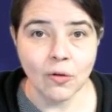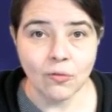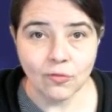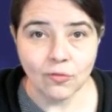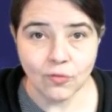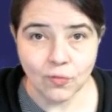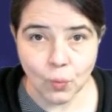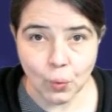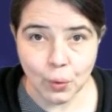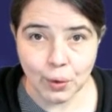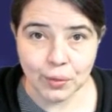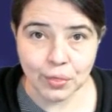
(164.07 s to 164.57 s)

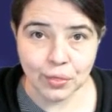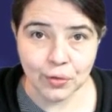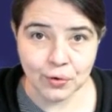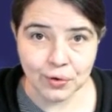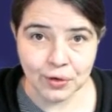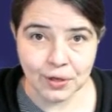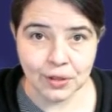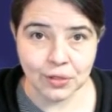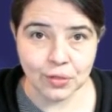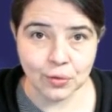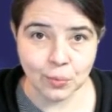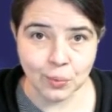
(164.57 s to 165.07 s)

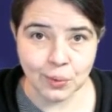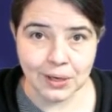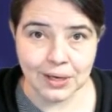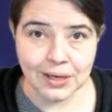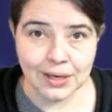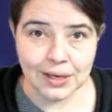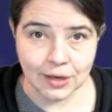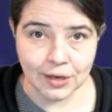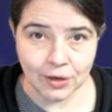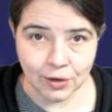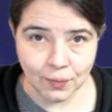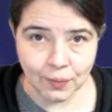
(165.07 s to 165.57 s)

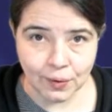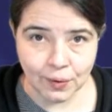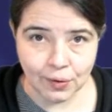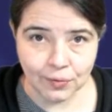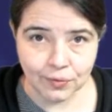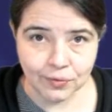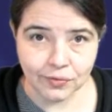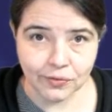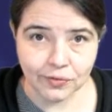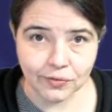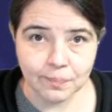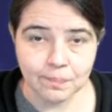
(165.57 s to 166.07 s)
433
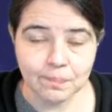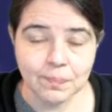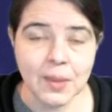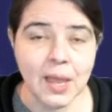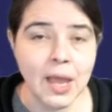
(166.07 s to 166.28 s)
Eros.